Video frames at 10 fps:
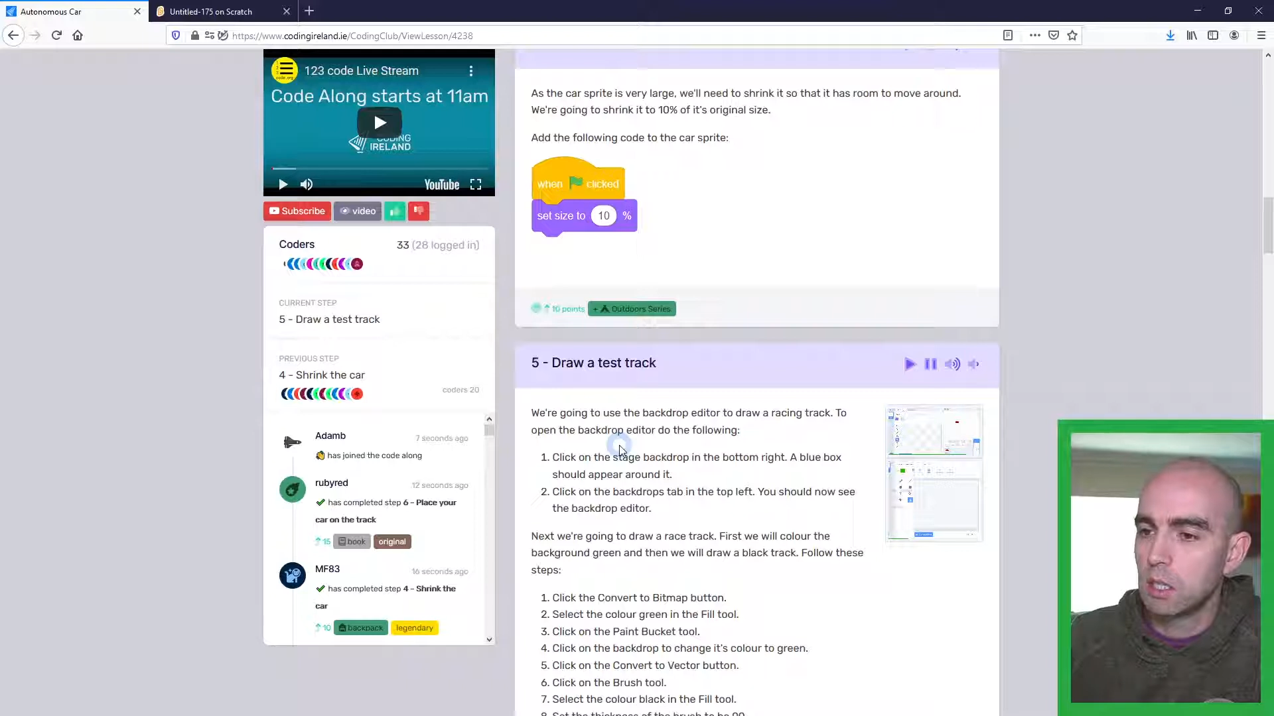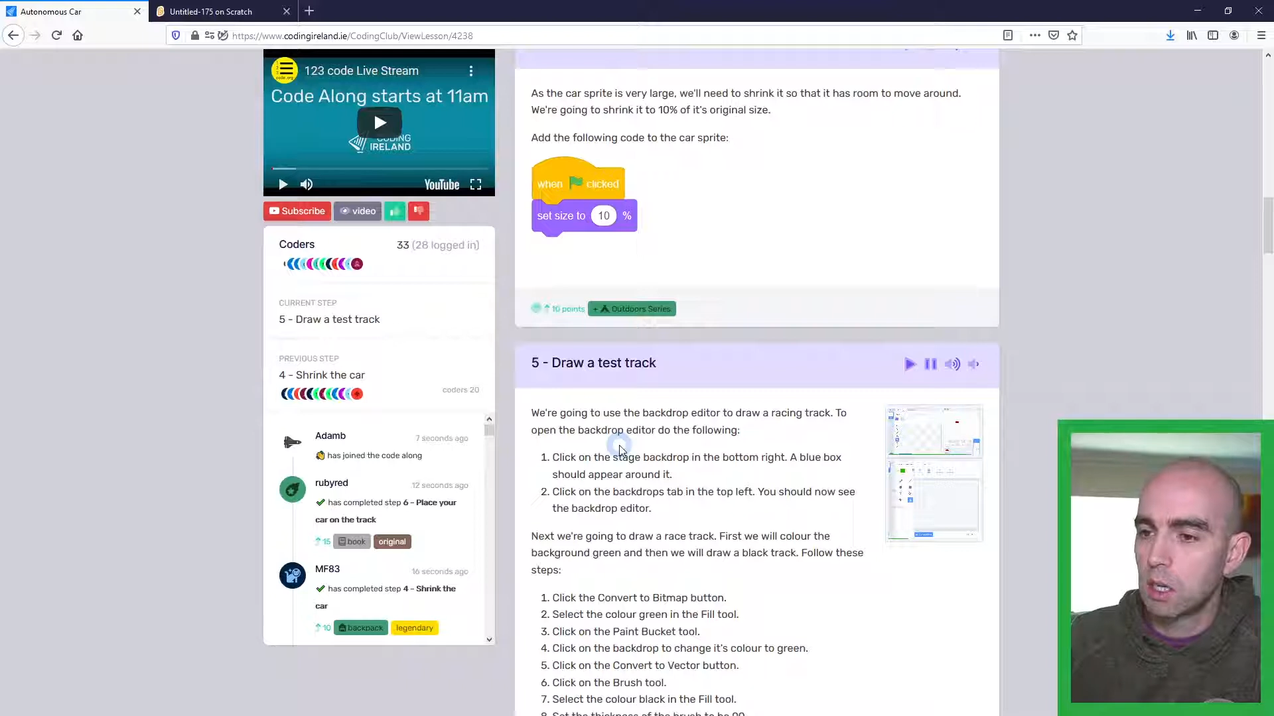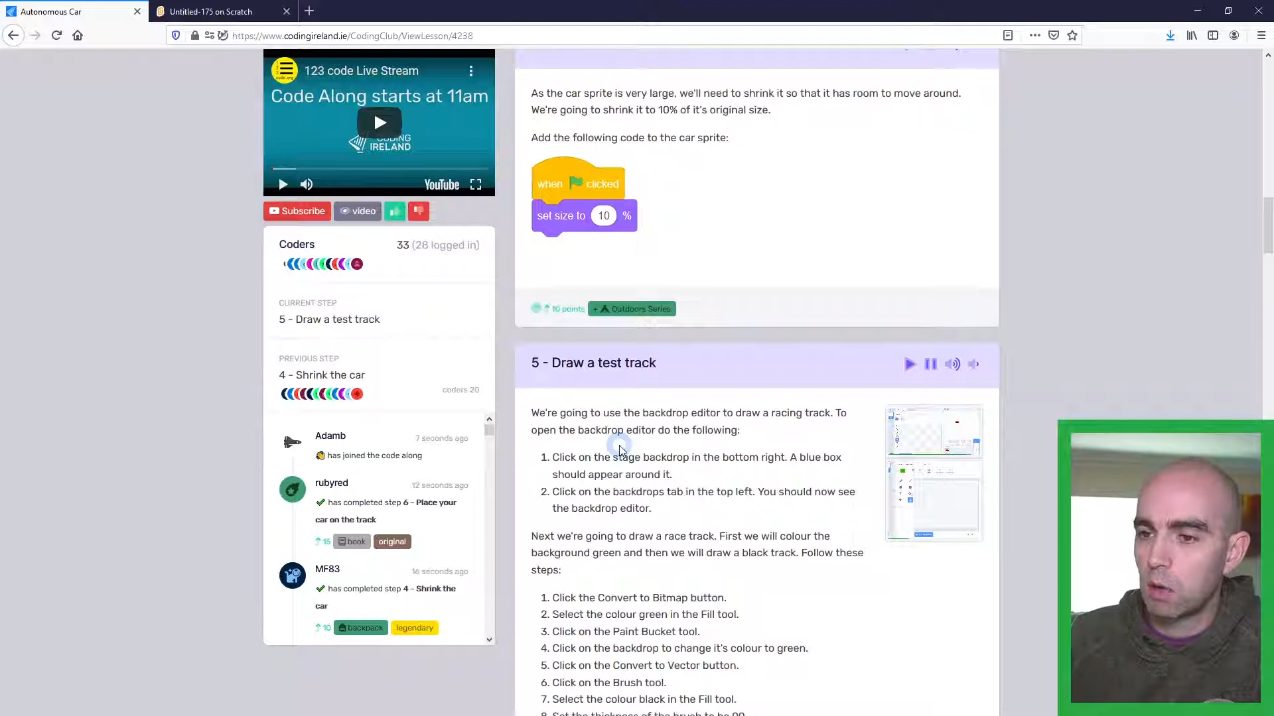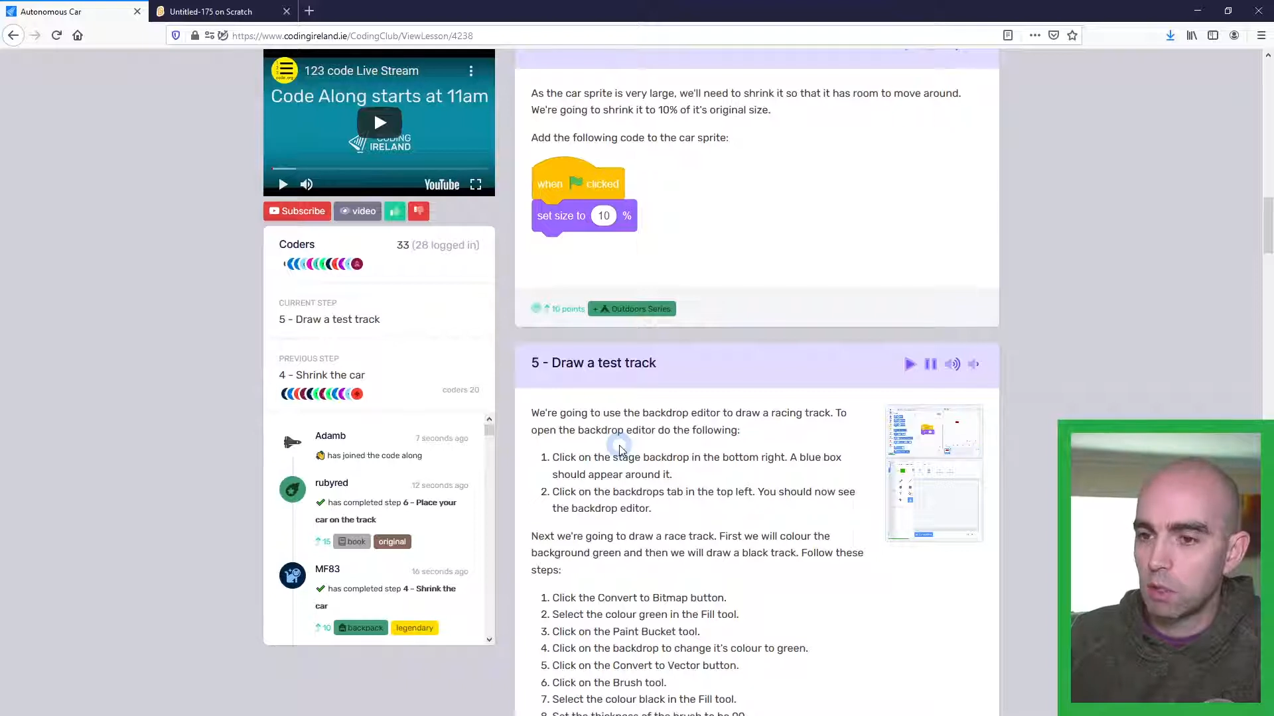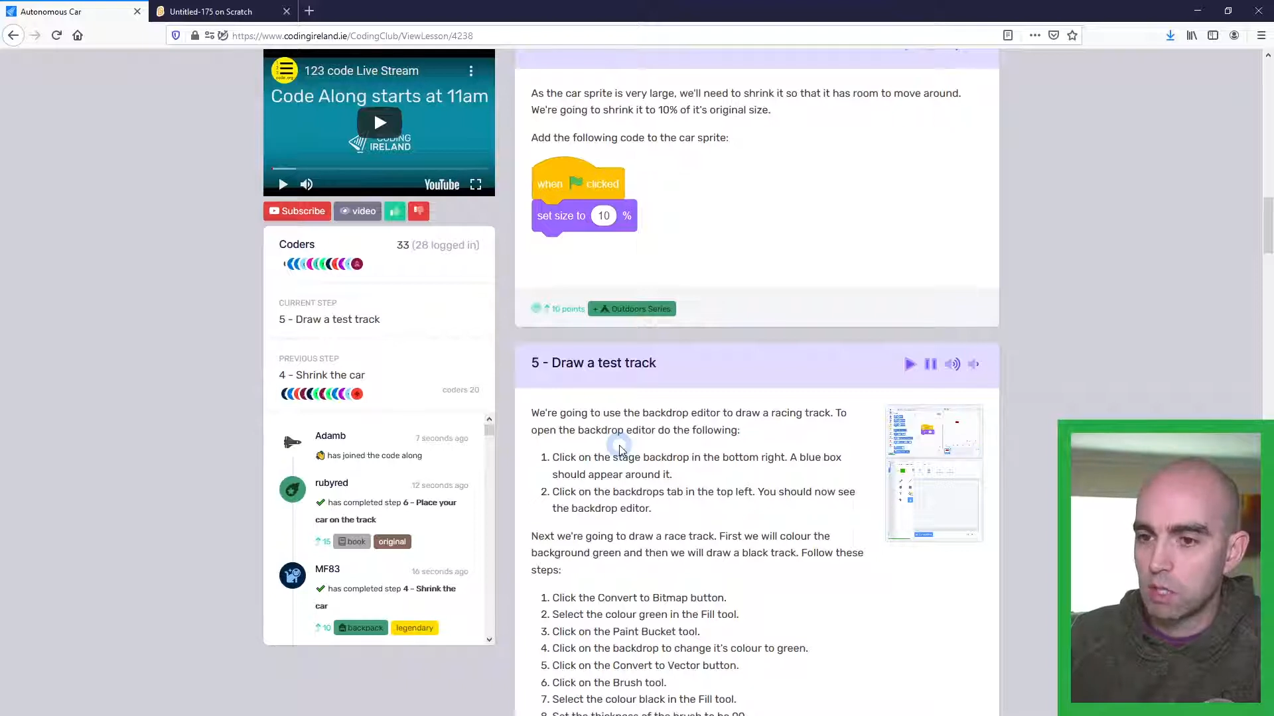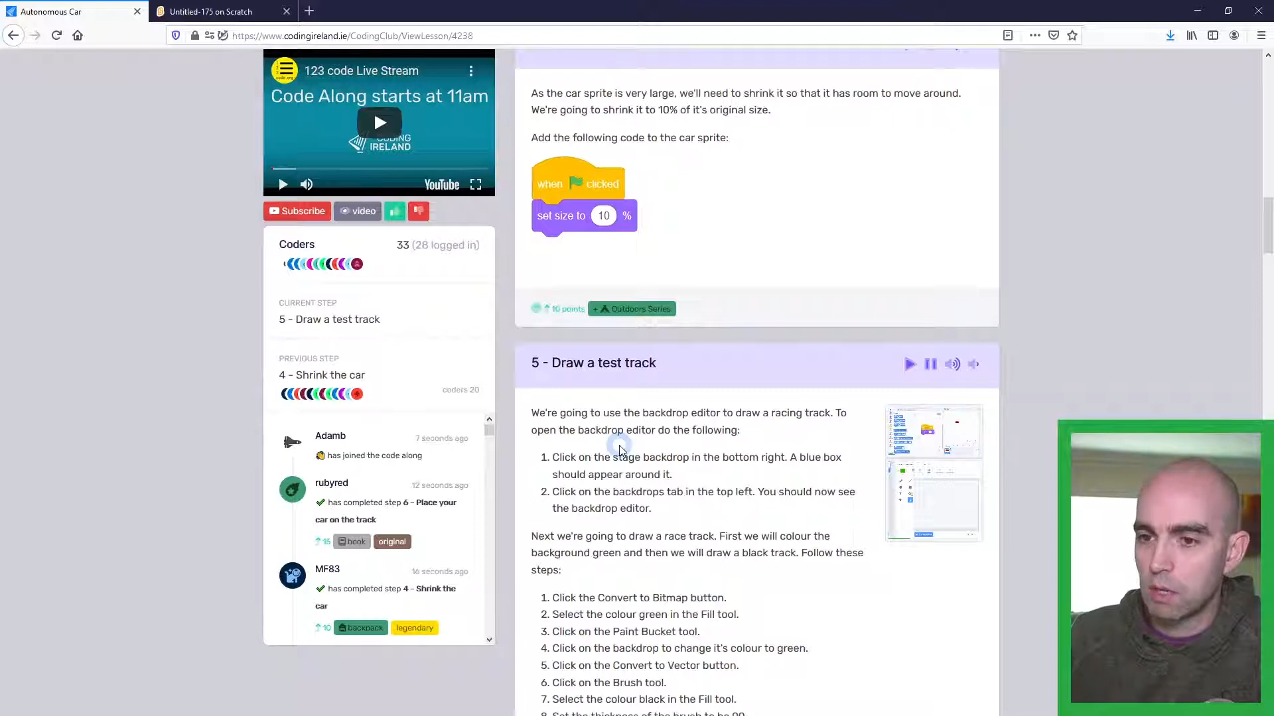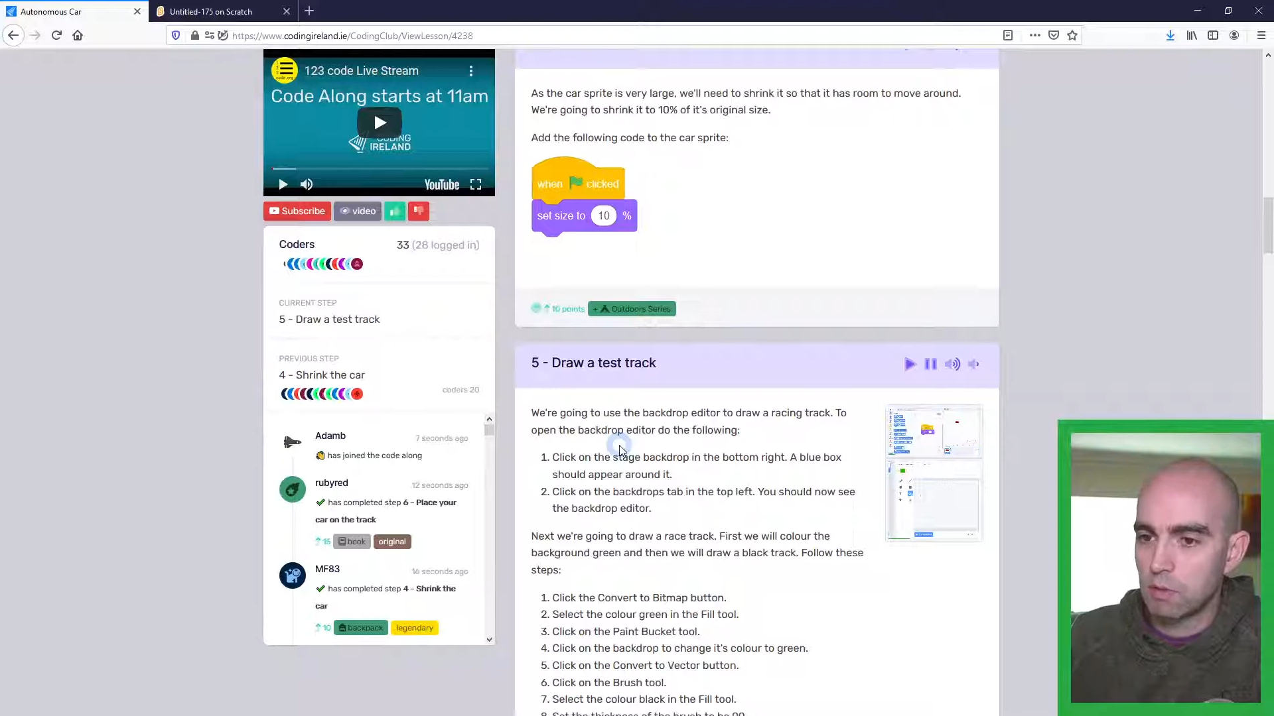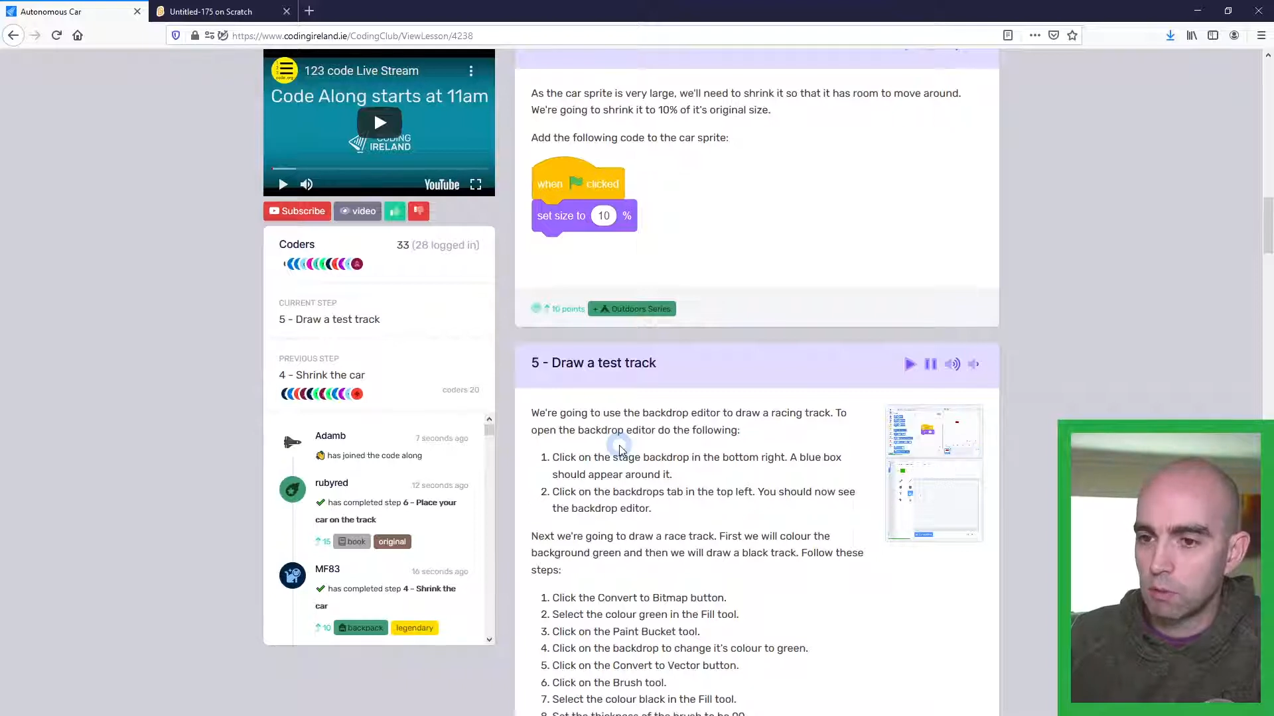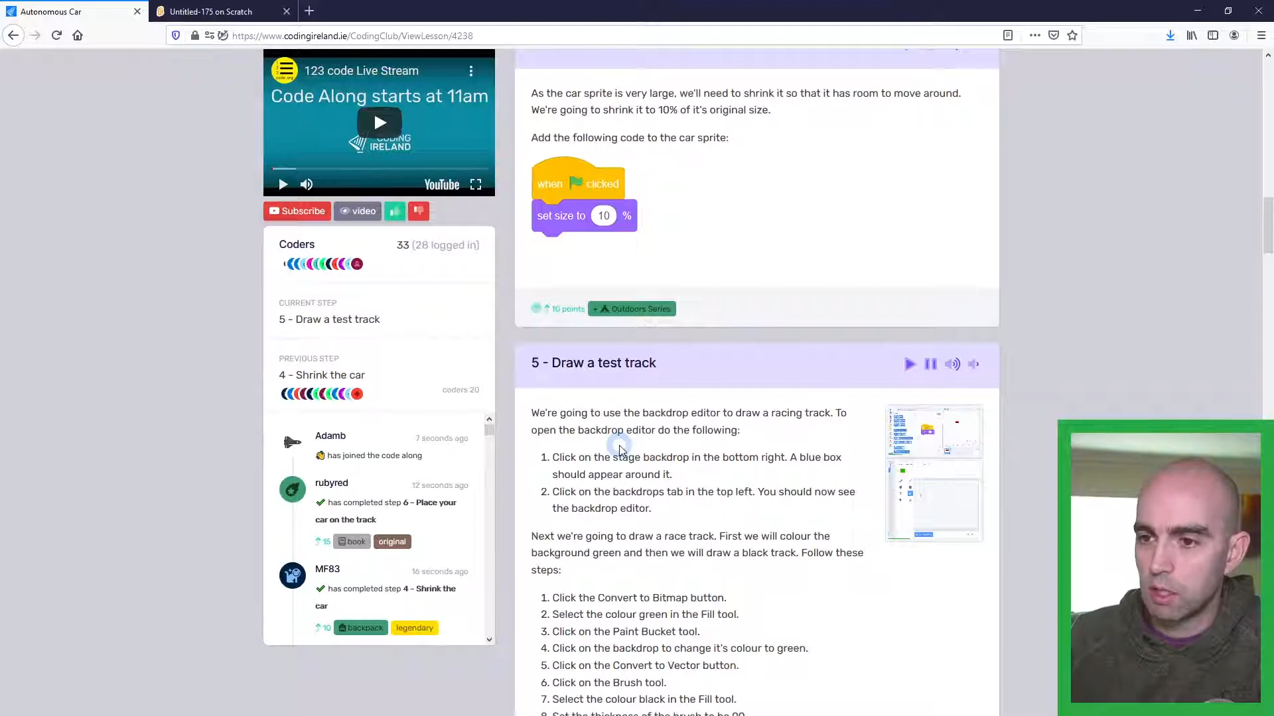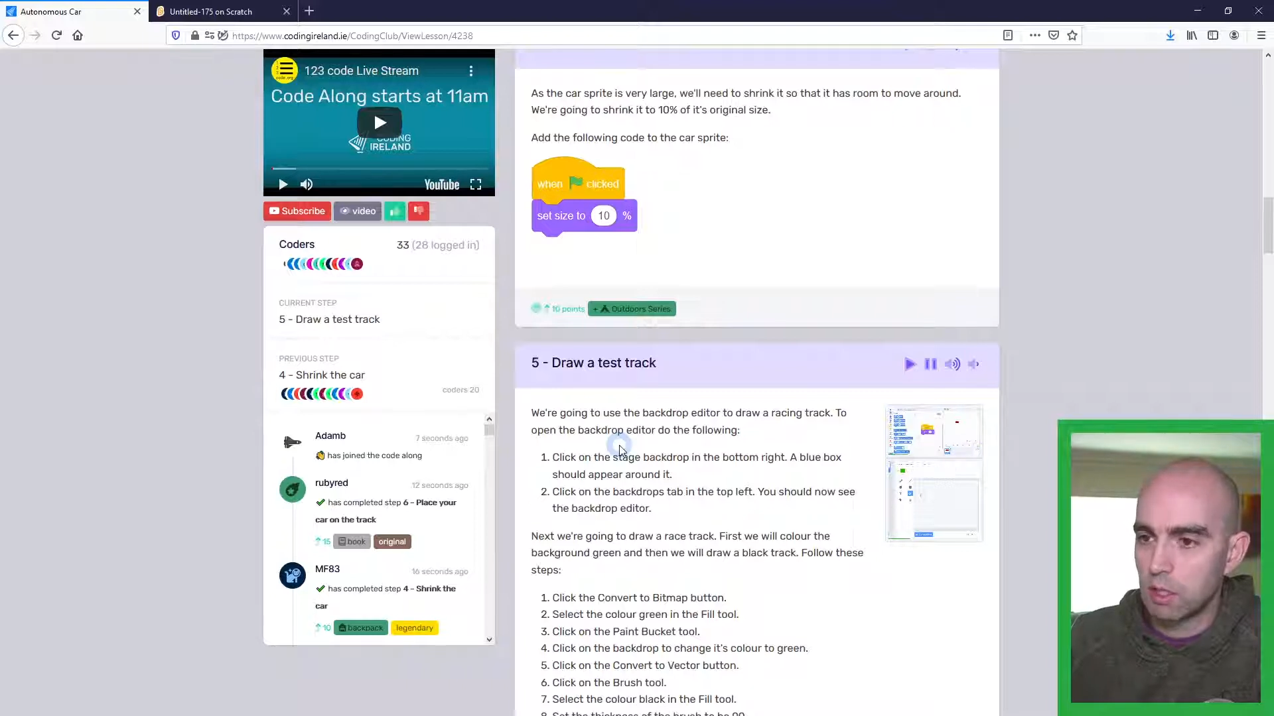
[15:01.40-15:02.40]
coders have
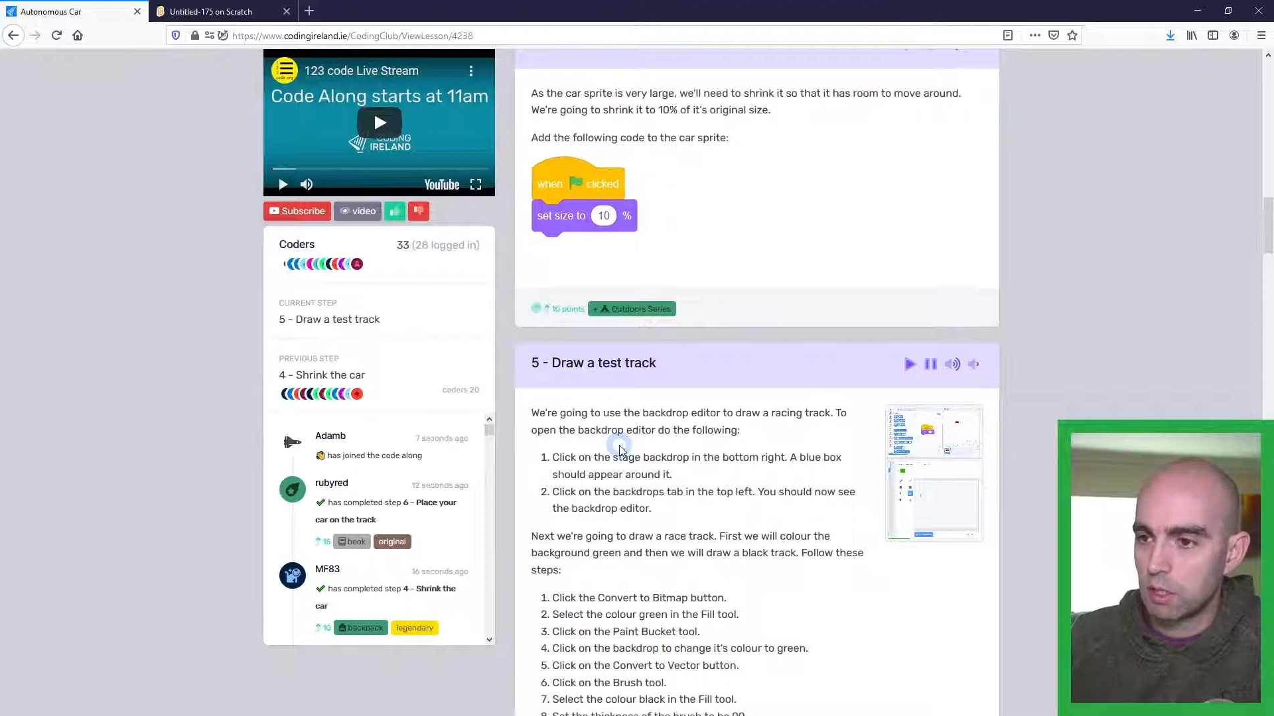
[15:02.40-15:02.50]
completed